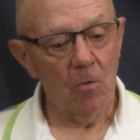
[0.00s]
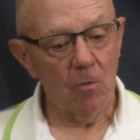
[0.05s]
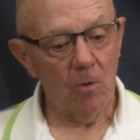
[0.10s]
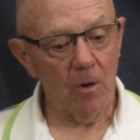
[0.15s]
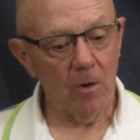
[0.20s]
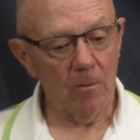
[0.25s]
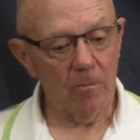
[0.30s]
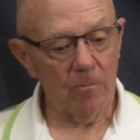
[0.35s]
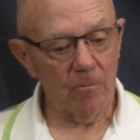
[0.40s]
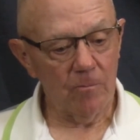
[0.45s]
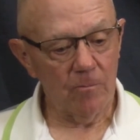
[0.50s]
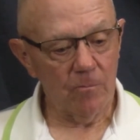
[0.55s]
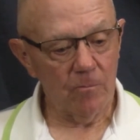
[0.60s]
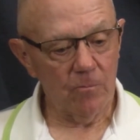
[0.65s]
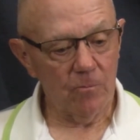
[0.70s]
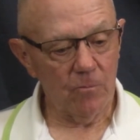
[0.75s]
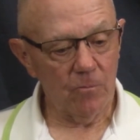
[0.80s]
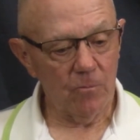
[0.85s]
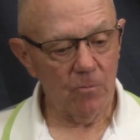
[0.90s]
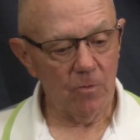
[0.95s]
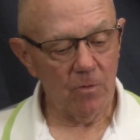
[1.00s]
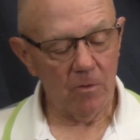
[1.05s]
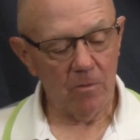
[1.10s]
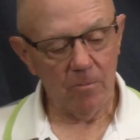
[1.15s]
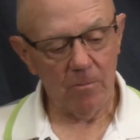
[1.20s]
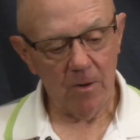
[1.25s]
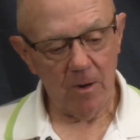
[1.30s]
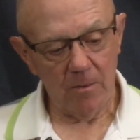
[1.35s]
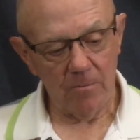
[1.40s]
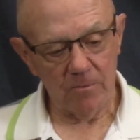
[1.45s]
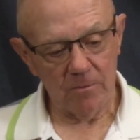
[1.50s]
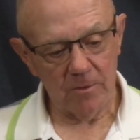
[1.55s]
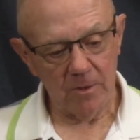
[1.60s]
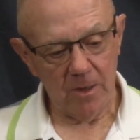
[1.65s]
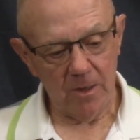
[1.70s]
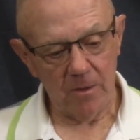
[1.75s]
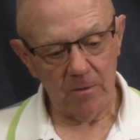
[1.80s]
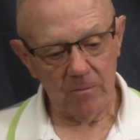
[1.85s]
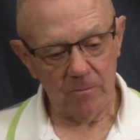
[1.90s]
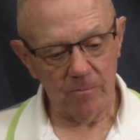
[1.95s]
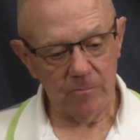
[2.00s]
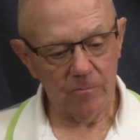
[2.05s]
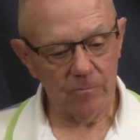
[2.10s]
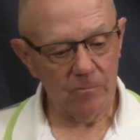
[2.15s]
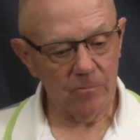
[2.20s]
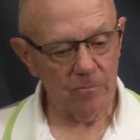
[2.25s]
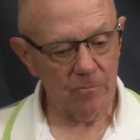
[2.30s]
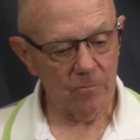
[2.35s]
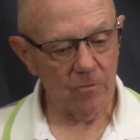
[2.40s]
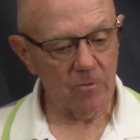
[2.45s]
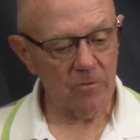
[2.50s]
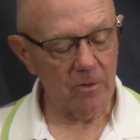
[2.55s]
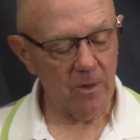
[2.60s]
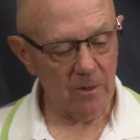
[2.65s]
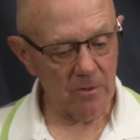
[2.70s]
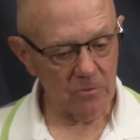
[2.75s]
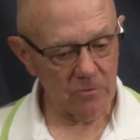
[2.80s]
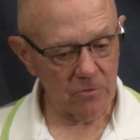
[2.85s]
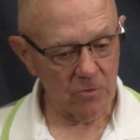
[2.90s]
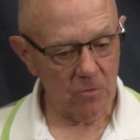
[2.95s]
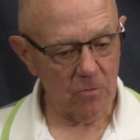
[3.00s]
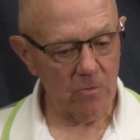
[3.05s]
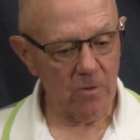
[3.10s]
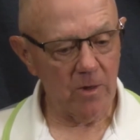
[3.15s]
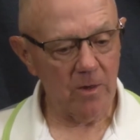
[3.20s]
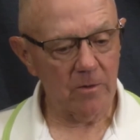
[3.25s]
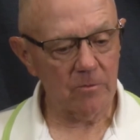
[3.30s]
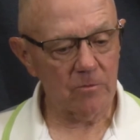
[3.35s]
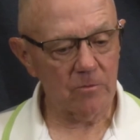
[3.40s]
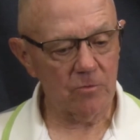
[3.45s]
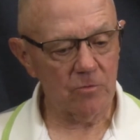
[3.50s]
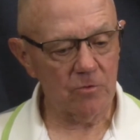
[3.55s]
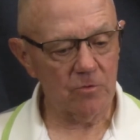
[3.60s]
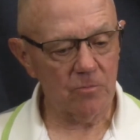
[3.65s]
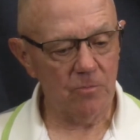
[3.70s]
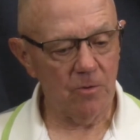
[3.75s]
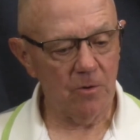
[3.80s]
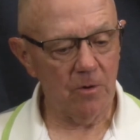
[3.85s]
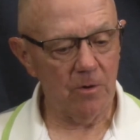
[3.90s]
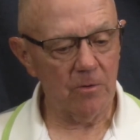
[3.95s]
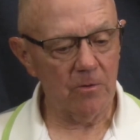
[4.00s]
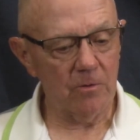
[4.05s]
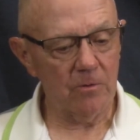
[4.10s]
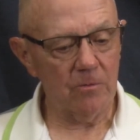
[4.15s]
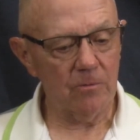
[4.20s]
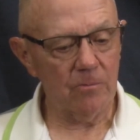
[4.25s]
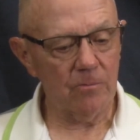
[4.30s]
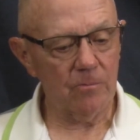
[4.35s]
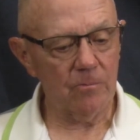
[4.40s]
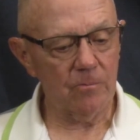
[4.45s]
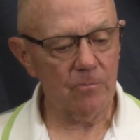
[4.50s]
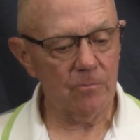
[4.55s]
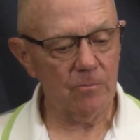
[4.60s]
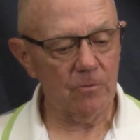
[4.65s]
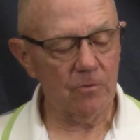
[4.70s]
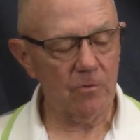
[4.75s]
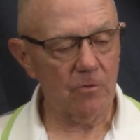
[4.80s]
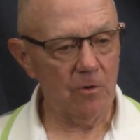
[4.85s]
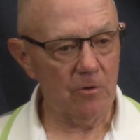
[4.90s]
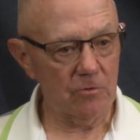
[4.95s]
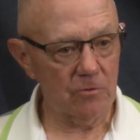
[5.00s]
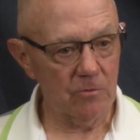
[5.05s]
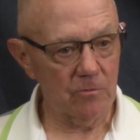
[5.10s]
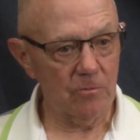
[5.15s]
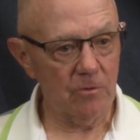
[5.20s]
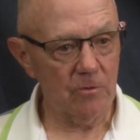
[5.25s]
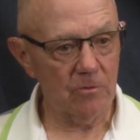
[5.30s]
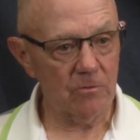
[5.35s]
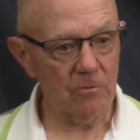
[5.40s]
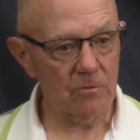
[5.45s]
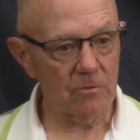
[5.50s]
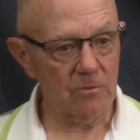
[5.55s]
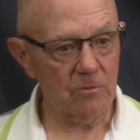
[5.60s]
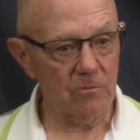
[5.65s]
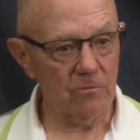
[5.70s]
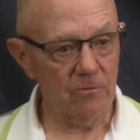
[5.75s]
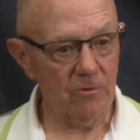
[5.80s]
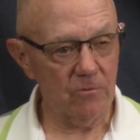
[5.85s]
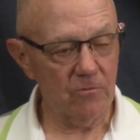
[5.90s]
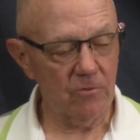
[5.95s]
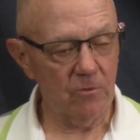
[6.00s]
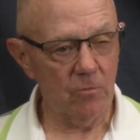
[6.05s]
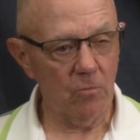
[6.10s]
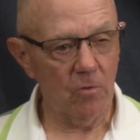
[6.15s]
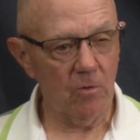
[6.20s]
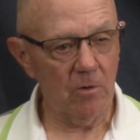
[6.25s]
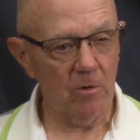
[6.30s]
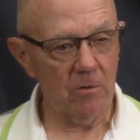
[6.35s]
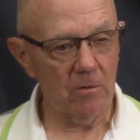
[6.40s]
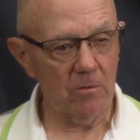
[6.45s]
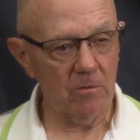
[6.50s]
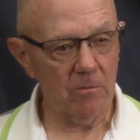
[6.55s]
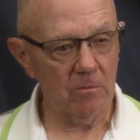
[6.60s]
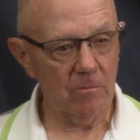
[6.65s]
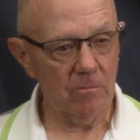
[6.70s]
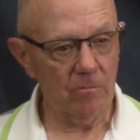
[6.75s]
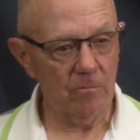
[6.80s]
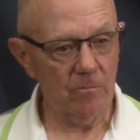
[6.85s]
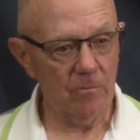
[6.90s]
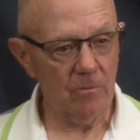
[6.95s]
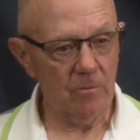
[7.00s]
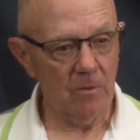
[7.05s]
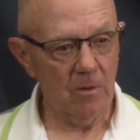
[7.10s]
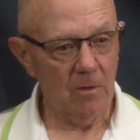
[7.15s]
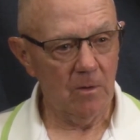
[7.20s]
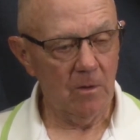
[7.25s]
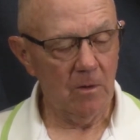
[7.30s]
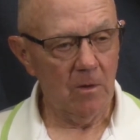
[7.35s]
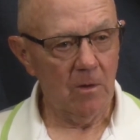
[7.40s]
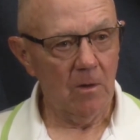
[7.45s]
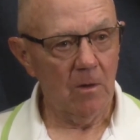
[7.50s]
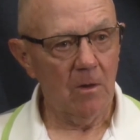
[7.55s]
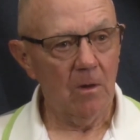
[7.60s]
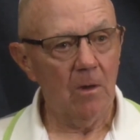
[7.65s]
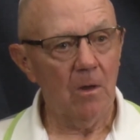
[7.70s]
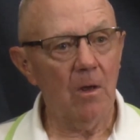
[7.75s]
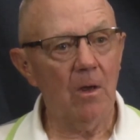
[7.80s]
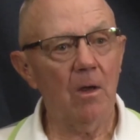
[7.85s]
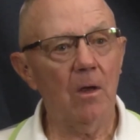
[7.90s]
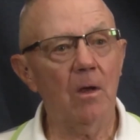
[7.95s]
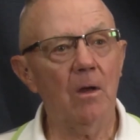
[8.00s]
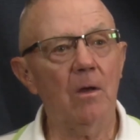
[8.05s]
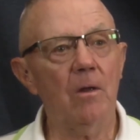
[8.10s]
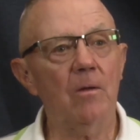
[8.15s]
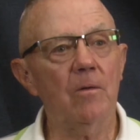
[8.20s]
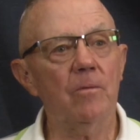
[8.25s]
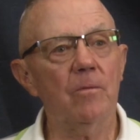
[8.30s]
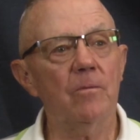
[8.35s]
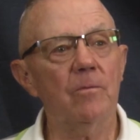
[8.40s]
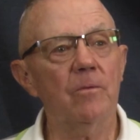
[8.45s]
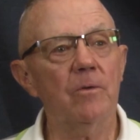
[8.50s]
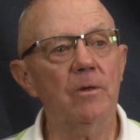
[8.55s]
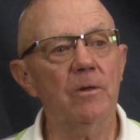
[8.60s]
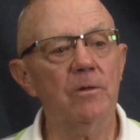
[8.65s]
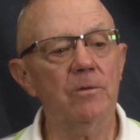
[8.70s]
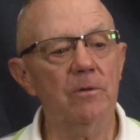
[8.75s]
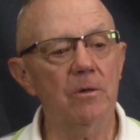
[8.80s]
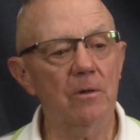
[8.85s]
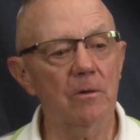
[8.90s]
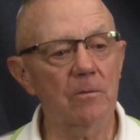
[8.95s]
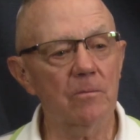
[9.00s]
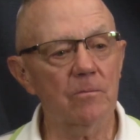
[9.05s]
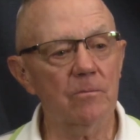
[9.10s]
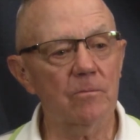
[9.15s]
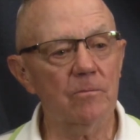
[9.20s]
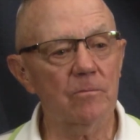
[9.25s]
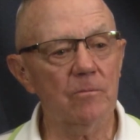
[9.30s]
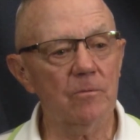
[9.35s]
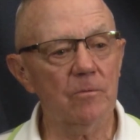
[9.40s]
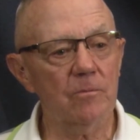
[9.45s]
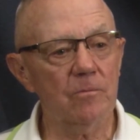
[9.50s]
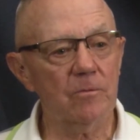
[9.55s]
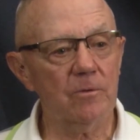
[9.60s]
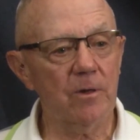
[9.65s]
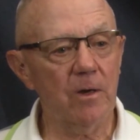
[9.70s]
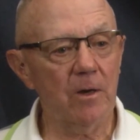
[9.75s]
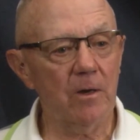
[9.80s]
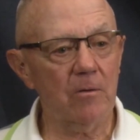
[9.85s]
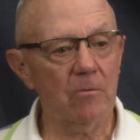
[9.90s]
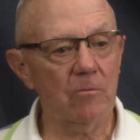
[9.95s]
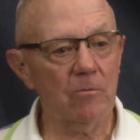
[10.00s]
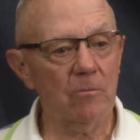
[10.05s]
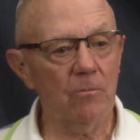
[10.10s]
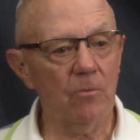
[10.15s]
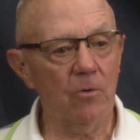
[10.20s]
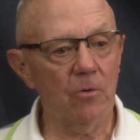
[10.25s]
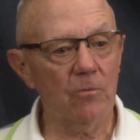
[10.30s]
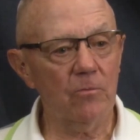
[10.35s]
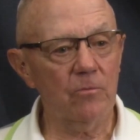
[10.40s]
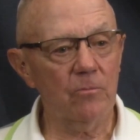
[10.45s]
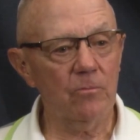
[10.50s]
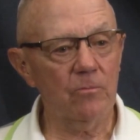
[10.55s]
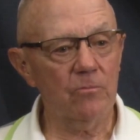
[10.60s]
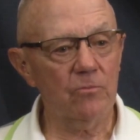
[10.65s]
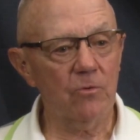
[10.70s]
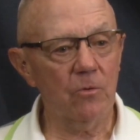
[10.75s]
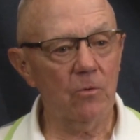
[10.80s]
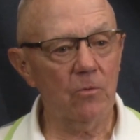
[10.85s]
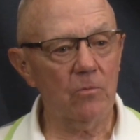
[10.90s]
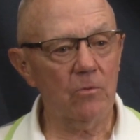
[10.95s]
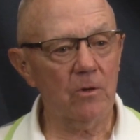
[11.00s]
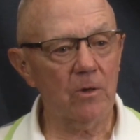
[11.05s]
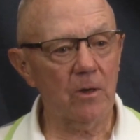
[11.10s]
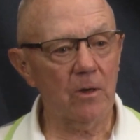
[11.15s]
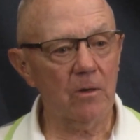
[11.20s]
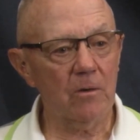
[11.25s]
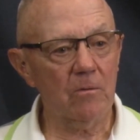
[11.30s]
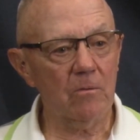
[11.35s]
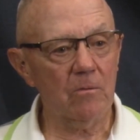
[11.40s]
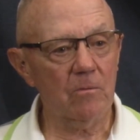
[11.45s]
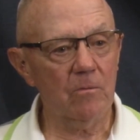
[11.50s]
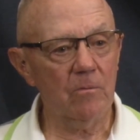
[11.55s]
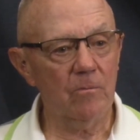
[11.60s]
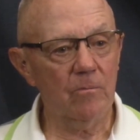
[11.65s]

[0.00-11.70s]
well, but our mom and dad, my dad sold out to his partner the grocery business in '51, and he dealt cattle, bought and sold cattle.